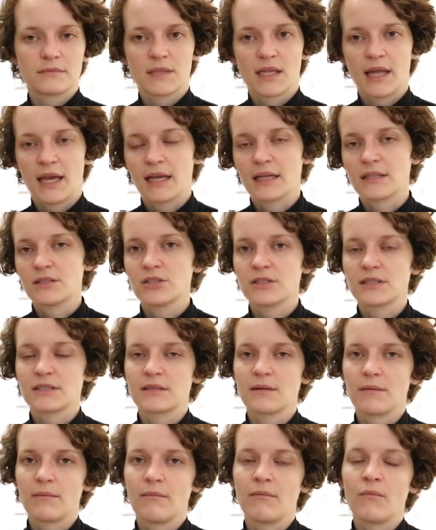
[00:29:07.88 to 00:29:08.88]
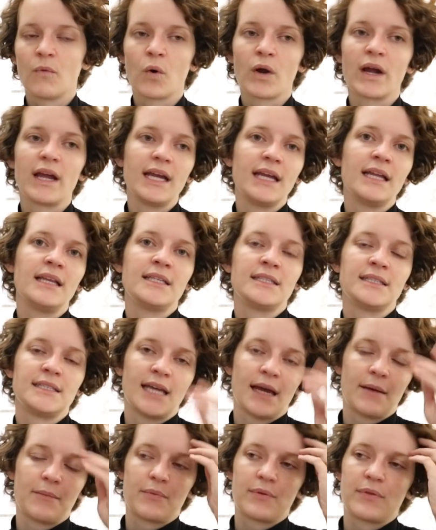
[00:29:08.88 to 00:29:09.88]
like just more
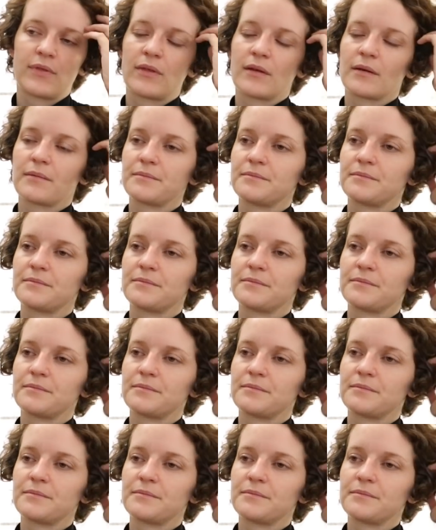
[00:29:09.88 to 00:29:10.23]
in-depth